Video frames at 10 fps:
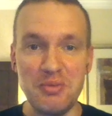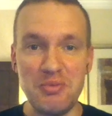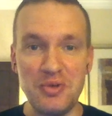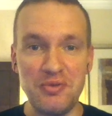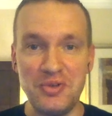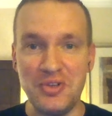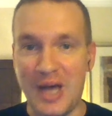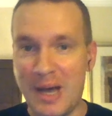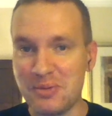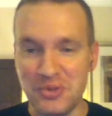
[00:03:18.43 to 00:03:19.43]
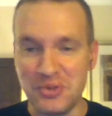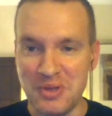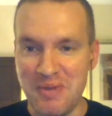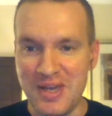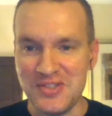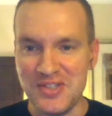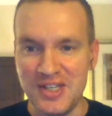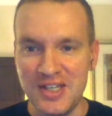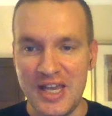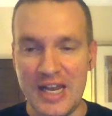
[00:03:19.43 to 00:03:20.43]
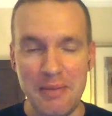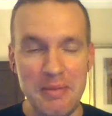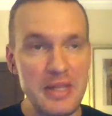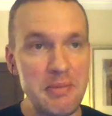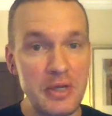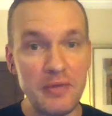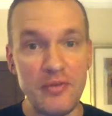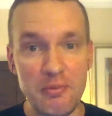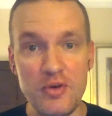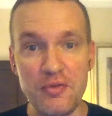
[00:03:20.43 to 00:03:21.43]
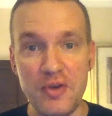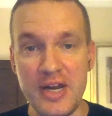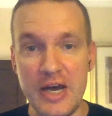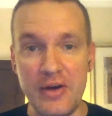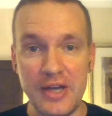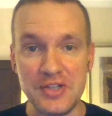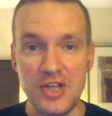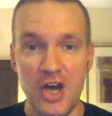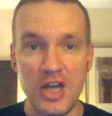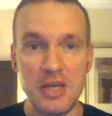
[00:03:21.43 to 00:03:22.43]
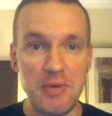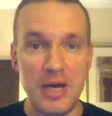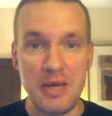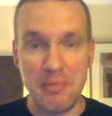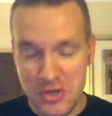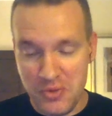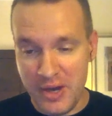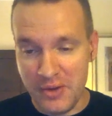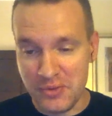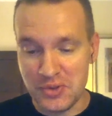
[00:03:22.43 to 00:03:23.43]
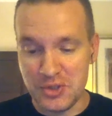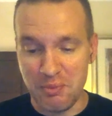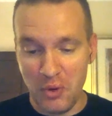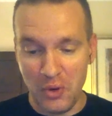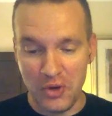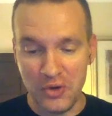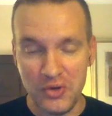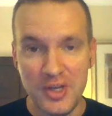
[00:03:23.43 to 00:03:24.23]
beautiful, absolutely amazing. And I'm in the middle of a move right now. I actually occupy my new house tomorrow,